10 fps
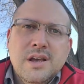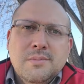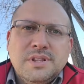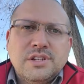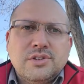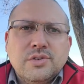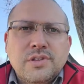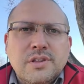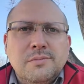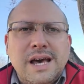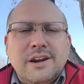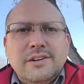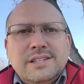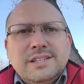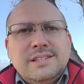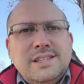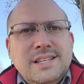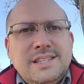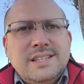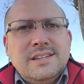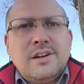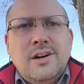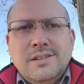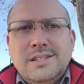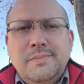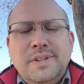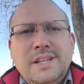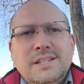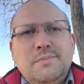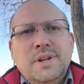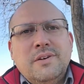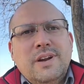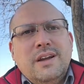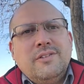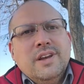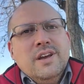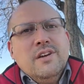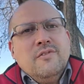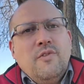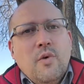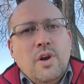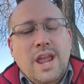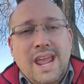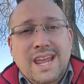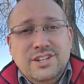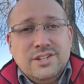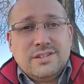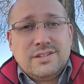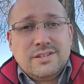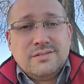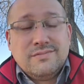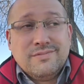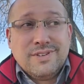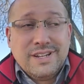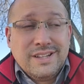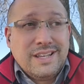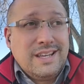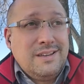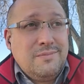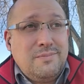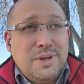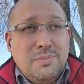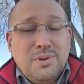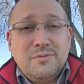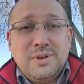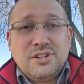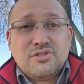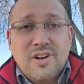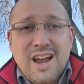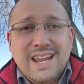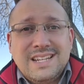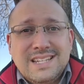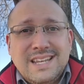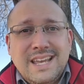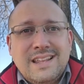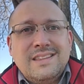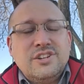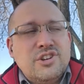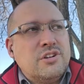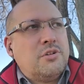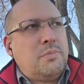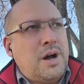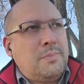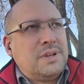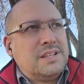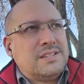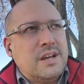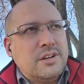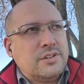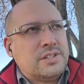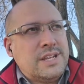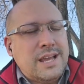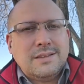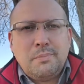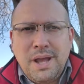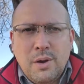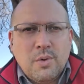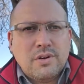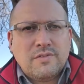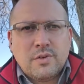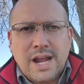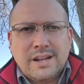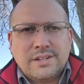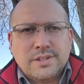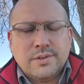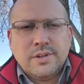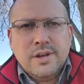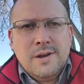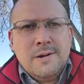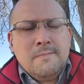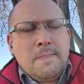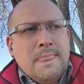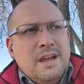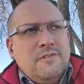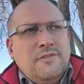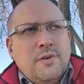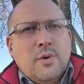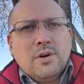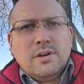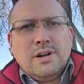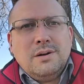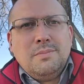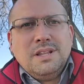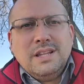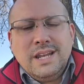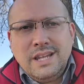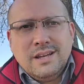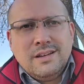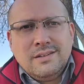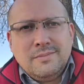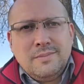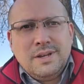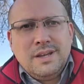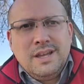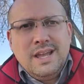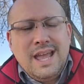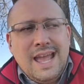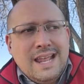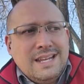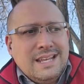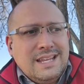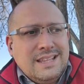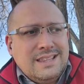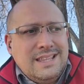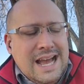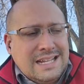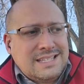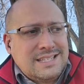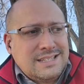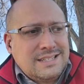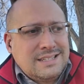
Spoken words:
but the truth in the matter is this is a concept that has been around for ages. Really, people have been trying to get the general populace to understand the power of gratitude for a millennia. And that's